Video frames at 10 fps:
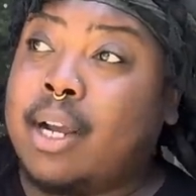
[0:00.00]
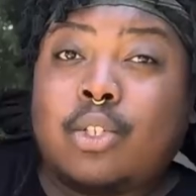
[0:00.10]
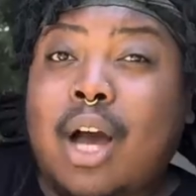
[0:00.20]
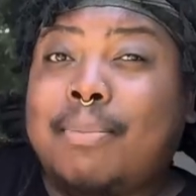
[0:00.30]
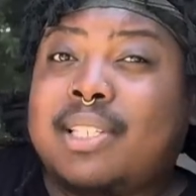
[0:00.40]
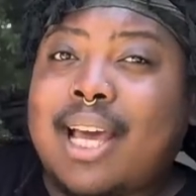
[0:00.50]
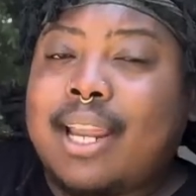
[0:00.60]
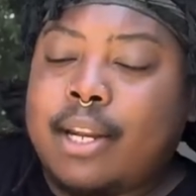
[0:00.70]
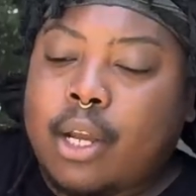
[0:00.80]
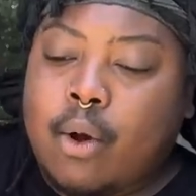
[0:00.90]
So I'm
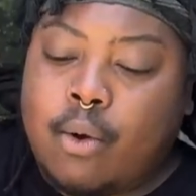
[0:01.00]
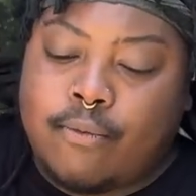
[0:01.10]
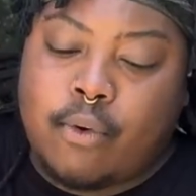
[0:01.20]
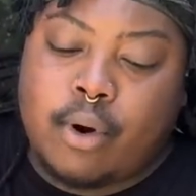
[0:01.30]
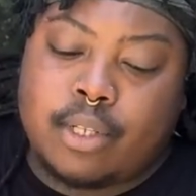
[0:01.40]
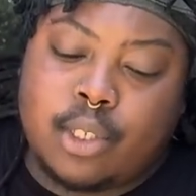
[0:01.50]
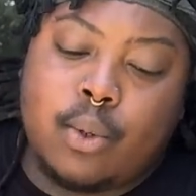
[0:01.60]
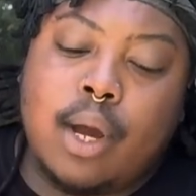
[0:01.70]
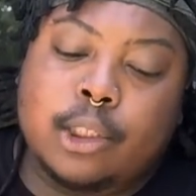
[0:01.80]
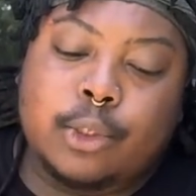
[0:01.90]
deciding to go for
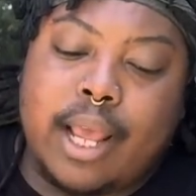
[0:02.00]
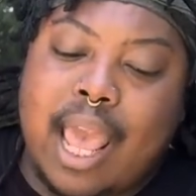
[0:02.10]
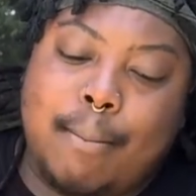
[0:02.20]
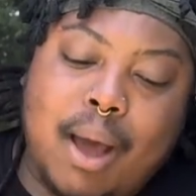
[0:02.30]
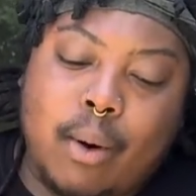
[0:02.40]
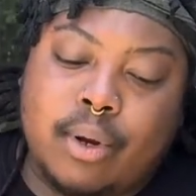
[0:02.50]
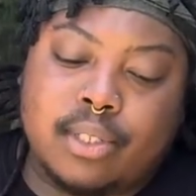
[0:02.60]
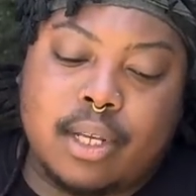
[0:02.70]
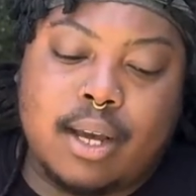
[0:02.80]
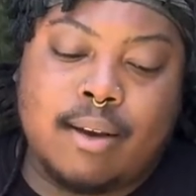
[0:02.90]
200 amp hours
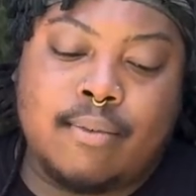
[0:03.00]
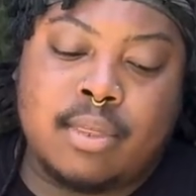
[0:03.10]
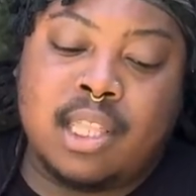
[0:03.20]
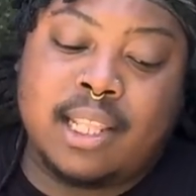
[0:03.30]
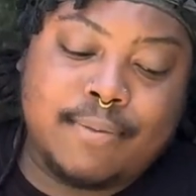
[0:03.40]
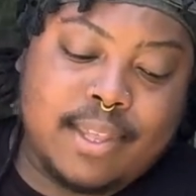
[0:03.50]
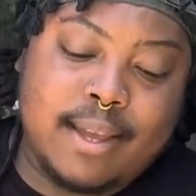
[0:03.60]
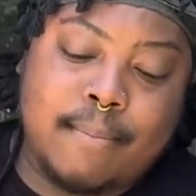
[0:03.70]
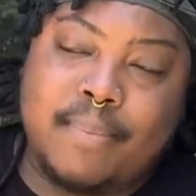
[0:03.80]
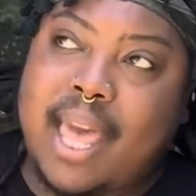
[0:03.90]
of the
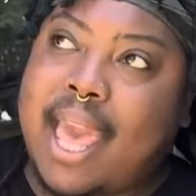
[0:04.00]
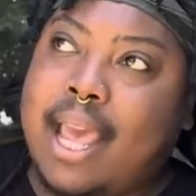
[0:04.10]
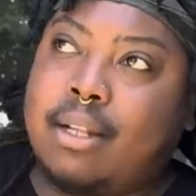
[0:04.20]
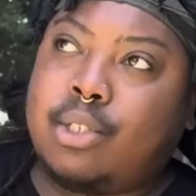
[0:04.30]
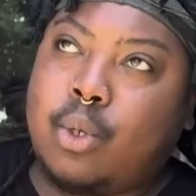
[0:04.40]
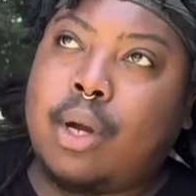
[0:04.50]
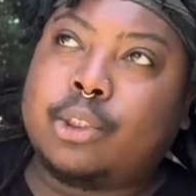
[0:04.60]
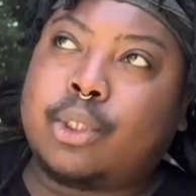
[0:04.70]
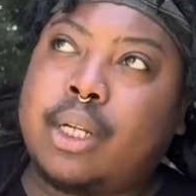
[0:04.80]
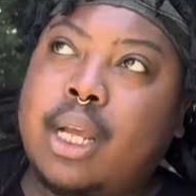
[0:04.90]
lithium and
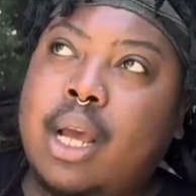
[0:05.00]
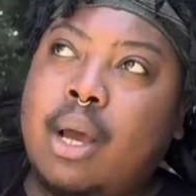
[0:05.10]
200